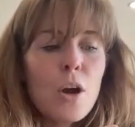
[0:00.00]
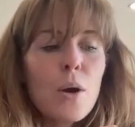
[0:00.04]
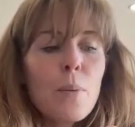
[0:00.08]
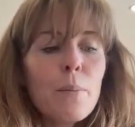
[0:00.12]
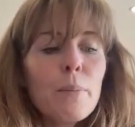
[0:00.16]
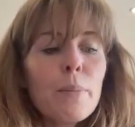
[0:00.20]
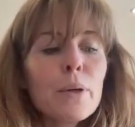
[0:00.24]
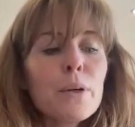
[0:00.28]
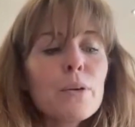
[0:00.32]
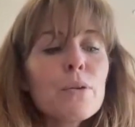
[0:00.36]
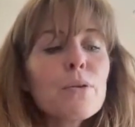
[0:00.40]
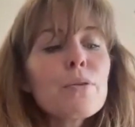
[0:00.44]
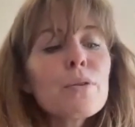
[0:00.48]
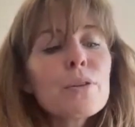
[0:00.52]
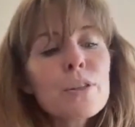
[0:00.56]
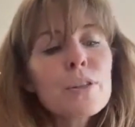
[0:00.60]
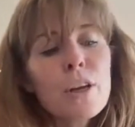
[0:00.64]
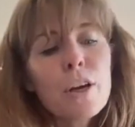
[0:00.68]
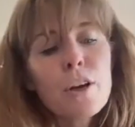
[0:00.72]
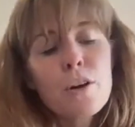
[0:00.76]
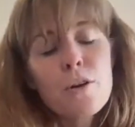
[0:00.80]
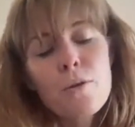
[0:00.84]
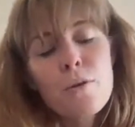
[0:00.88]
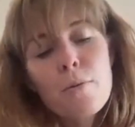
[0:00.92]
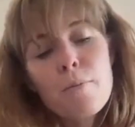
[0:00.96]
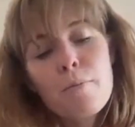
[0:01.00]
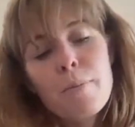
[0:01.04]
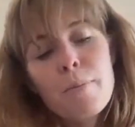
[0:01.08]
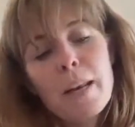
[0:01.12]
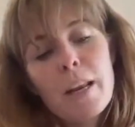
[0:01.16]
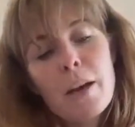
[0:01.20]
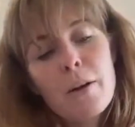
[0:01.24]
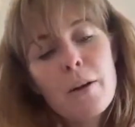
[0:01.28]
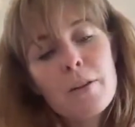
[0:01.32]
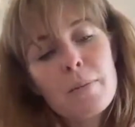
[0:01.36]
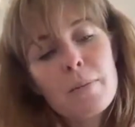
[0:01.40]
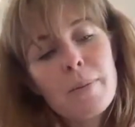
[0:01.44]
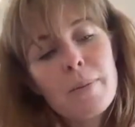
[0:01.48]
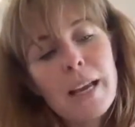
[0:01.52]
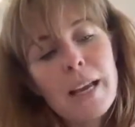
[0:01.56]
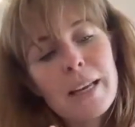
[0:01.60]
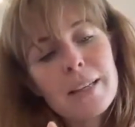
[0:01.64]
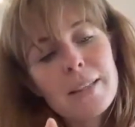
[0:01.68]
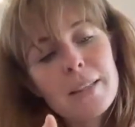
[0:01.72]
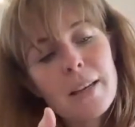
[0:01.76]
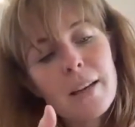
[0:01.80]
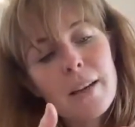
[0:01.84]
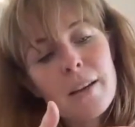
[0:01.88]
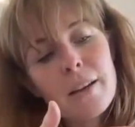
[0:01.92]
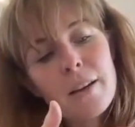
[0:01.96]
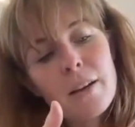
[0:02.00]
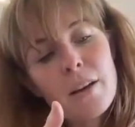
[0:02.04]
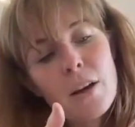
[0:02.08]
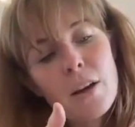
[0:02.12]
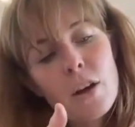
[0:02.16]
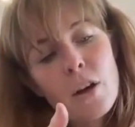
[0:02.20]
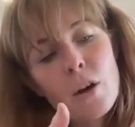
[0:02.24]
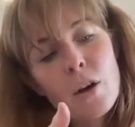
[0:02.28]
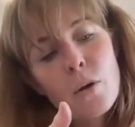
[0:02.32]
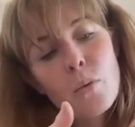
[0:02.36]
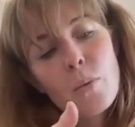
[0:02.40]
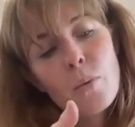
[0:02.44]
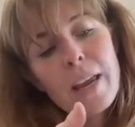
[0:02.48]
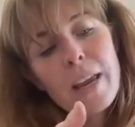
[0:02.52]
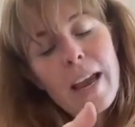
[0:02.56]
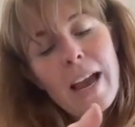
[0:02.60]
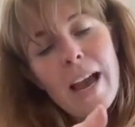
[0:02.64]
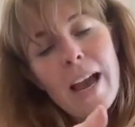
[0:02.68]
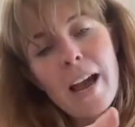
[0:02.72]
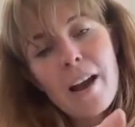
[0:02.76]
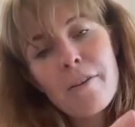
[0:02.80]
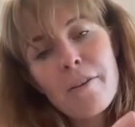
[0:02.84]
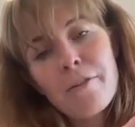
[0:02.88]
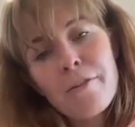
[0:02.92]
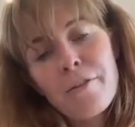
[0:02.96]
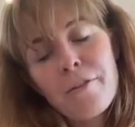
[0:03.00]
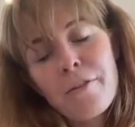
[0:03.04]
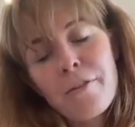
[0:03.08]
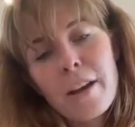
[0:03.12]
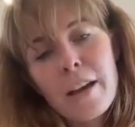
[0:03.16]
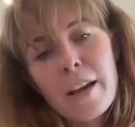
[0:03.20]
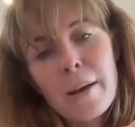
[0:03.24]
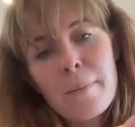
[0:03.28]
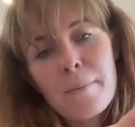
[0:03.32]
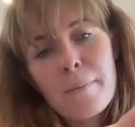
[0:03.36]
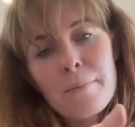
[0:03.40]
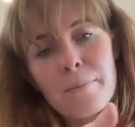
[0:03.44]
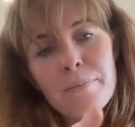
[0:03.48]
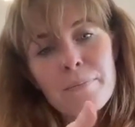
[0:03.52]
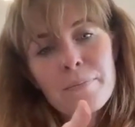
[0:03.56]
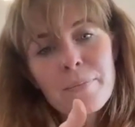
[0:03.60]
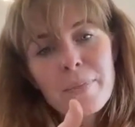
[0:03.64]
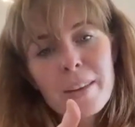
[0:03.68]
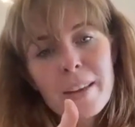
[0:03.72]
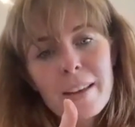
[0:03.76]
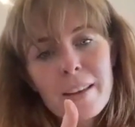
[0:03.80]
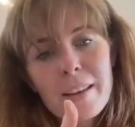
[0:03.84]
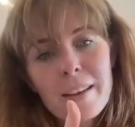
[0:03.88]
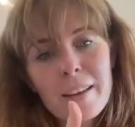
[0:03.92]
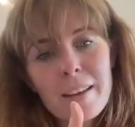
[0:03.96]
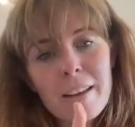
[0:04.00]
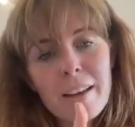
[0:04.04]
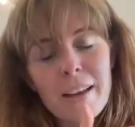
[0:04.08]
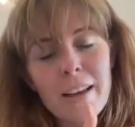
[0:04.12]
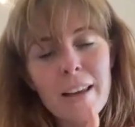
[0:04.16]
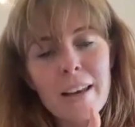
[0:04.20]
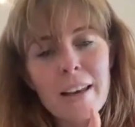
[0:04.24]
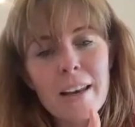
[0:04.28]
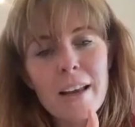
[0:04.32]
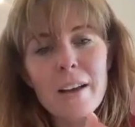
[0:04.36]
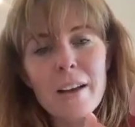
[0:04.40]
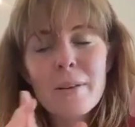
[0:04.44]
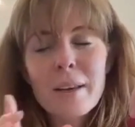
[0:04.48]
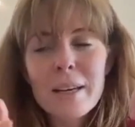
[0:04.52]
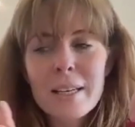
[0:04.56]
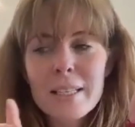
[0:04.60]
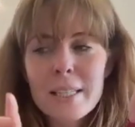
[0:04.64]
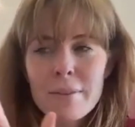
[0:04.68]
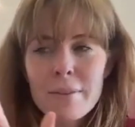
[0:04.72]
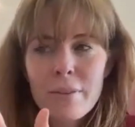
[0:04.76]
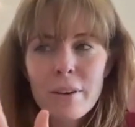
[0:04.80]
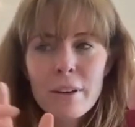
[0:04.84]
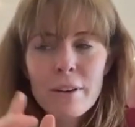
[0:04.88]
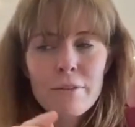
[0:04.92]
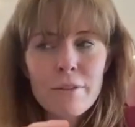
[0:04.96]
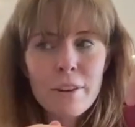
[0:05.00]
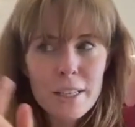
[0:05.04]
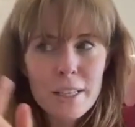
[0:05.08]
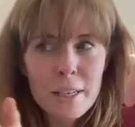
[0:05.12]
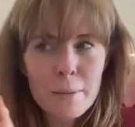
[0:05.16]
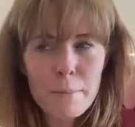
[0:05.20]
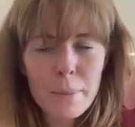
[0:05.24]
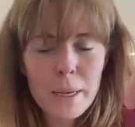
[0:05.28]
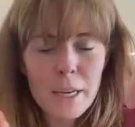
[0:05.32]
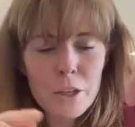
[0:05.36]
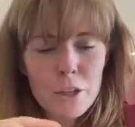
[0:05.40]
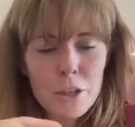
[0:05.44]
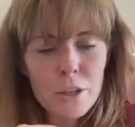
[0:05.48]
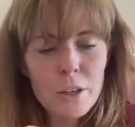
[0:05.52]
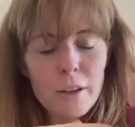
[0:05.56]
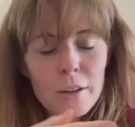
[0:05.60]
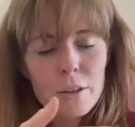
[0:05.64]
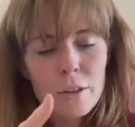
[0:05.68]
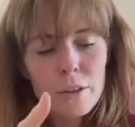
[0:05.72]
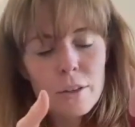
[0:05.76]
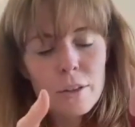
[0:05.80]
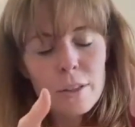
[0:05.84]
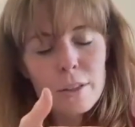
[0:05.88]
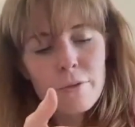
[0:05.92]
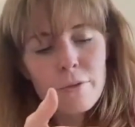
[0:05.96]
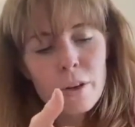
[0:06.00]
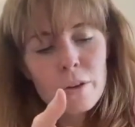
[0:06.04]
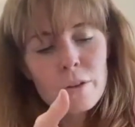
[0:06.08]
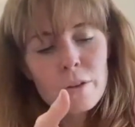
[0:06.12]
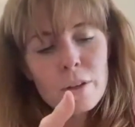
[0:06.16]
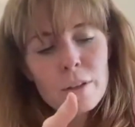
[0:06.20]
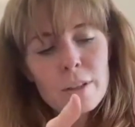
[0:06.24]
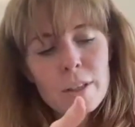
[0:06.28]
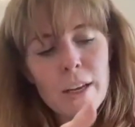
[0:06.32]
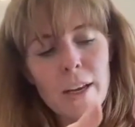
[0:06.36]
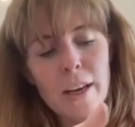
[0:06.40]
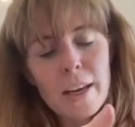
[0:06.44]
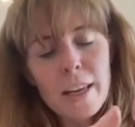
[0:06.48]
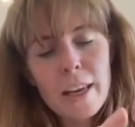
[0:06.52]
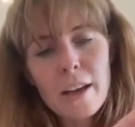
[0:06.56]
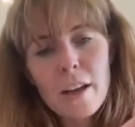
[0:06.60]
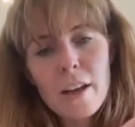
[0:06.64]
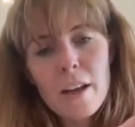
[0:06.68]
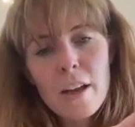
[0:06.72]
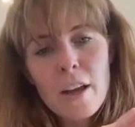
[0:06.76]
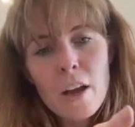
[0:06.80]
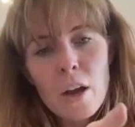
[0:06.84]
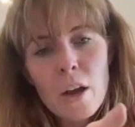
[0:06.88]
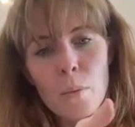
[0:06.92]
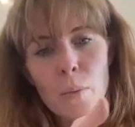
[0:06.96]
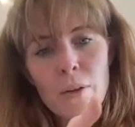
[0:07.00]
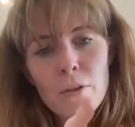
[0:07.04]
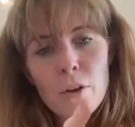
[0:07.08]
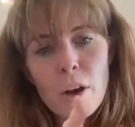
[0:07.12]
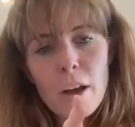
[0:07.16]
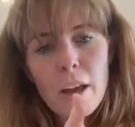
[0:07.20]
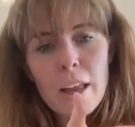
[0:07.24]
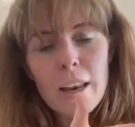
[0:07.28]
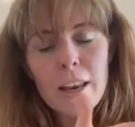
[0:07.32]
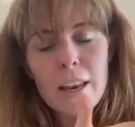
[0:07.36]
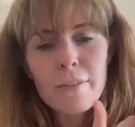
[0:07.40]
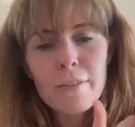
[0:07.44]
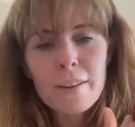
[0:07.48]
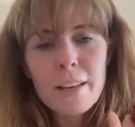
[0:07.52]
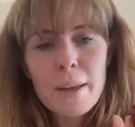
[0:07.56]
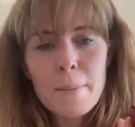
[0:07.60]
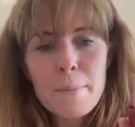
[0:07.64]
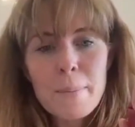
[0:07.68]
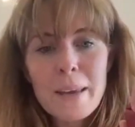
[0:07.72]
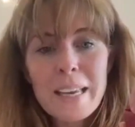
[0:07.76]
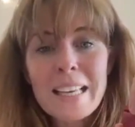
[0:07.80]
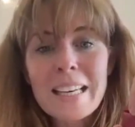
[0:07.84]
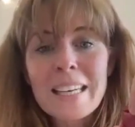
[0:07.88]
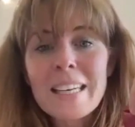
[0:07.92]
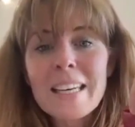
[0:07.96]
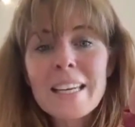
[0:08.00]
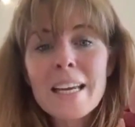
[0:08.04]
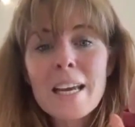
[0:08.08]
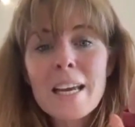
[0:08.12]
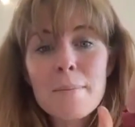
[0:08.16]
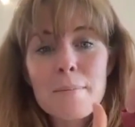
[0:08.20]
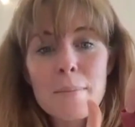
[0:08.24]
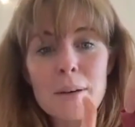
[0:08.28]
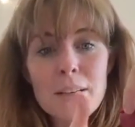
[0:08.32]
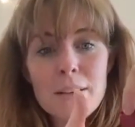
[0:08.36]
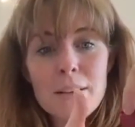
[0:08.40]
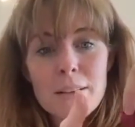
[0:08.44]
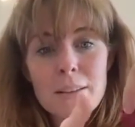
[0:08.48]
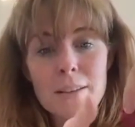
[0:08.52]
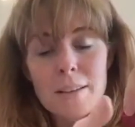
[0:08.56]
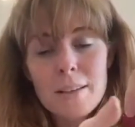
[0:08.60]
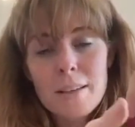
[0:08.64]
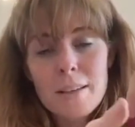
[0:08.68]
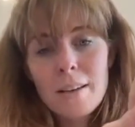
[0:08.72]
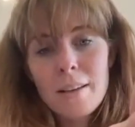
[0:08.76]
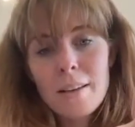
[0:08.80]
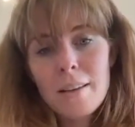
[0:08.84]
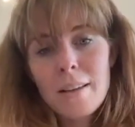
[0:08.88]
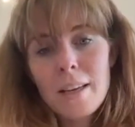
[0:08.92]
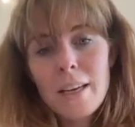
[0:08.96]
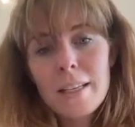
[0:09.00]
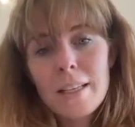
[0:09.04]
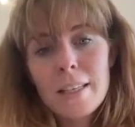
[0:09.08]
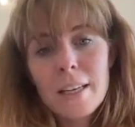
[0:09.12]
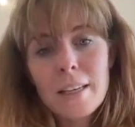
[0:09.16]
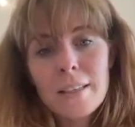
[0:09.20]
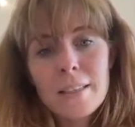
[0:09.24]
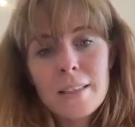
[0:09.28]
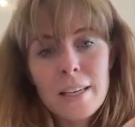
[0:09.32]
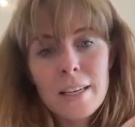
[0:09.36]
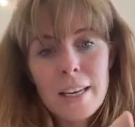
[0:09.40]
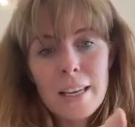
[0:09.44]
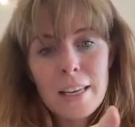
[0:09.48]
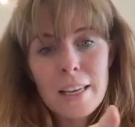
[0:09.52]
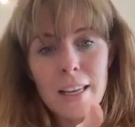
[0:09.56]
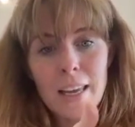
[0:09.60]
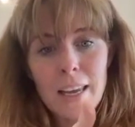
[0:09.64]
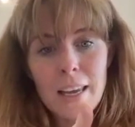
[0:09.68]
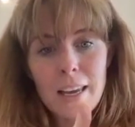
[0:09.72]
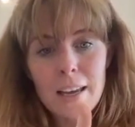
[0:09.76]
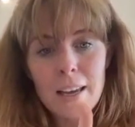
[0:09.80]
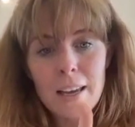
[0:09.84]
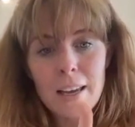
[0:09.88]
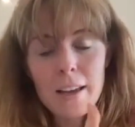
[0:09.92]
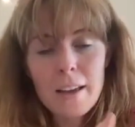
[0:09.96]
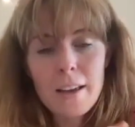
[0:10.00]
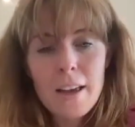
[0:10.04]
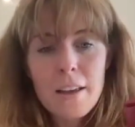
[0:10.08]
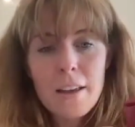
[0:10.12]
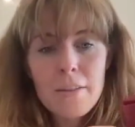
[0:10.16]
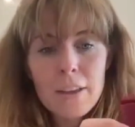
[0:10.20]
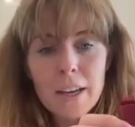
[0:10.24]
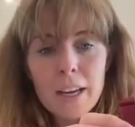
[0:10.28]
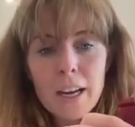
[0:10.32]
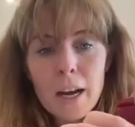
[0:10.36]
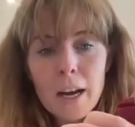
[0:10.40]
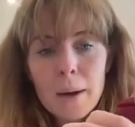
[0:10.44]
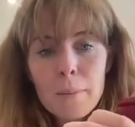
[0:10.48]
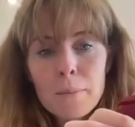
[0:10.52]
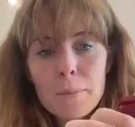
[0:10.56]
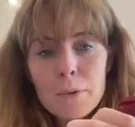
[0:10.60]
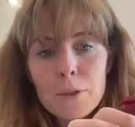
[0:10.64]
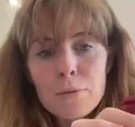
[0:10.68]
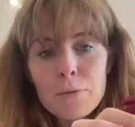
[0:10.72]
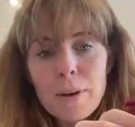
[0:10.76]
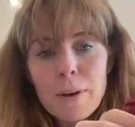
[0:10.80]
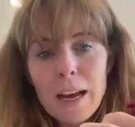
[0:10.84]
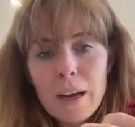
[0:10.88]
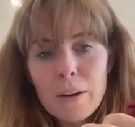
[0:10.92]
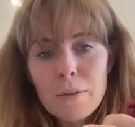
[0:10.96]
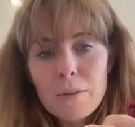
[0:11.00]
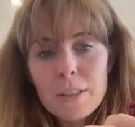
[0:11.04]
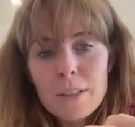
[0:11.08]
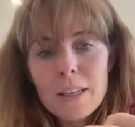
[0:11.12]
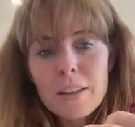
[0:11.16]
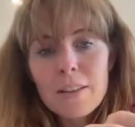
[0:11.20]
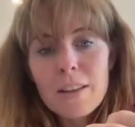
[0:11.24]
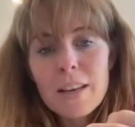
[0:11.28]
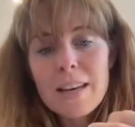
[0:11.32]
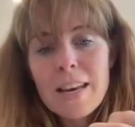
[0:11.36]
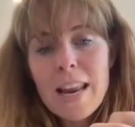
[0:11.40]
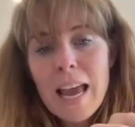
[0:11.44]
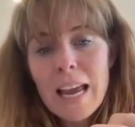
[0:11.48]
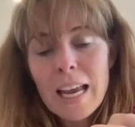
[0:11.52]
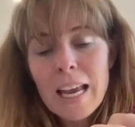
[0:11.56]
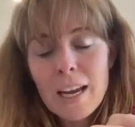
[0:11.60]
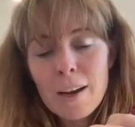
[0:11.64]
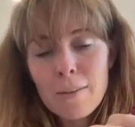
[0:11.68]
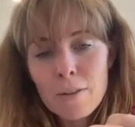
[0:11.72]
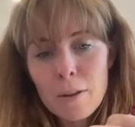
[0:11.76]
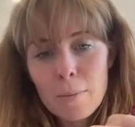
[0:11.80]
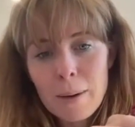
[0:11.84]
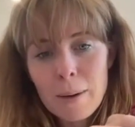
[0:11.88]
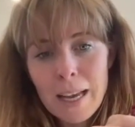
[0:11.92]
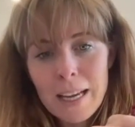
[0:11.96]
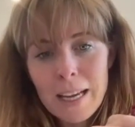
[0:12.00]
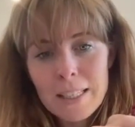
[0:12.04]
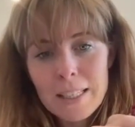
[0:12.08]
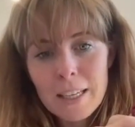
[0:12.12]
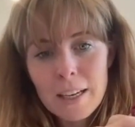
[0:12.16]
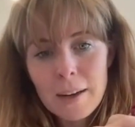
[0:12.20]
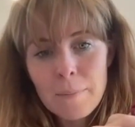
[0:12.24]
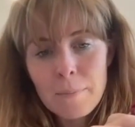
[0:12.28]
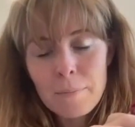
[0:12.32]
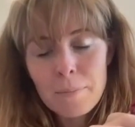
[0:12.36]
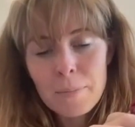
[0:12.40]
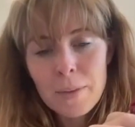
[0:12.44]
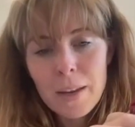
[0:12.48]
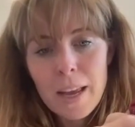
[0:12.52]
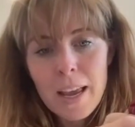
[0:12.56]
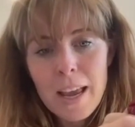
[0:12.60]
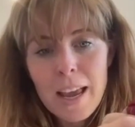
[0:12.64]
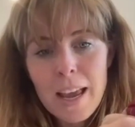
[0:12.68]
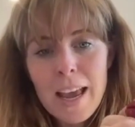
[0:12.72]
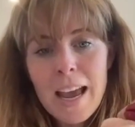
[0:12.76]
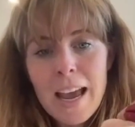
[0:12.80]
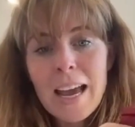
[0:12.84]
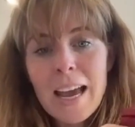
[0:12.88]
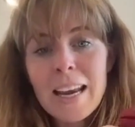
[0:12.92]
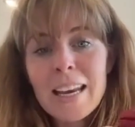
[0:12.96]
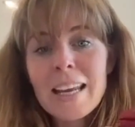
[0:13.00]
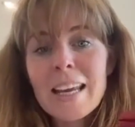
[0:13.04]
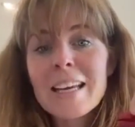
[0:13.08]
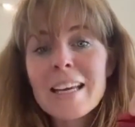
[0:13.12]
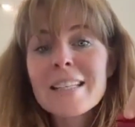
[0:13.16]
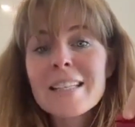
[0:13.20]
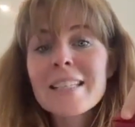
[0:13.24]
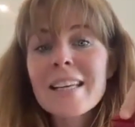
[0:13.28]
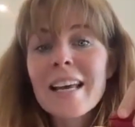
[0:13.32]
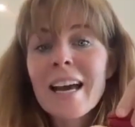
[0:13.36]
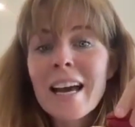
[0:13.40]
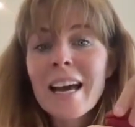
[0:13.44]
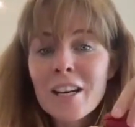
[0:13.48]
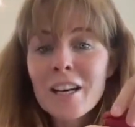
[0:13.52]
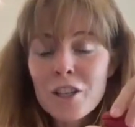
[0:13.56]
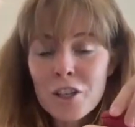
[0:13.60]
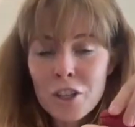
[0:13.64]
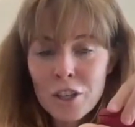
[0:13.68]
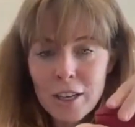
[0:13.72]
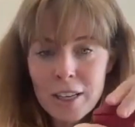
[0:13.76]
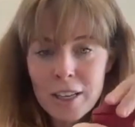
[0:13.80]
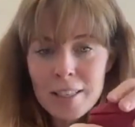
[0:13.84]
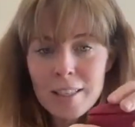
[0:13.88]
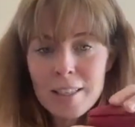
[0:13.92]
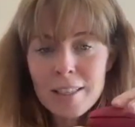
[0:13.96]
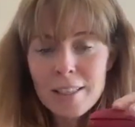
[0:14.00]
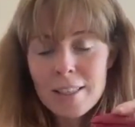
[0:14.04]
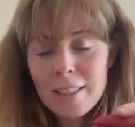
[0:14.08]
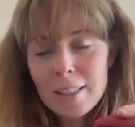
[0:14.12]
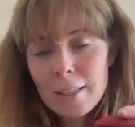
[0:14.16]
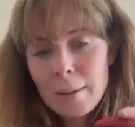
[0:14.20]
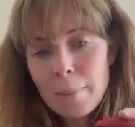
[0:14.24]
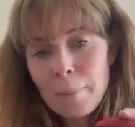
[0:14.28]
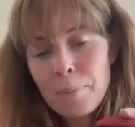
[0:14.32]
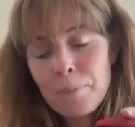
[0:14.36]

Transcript: But also below the bladder, we have, I'm going to see if I can find a picture. I took some photos earlier. We've got a lovely big ligament that is underneath here that comes round the neck of the bladder, and it attaches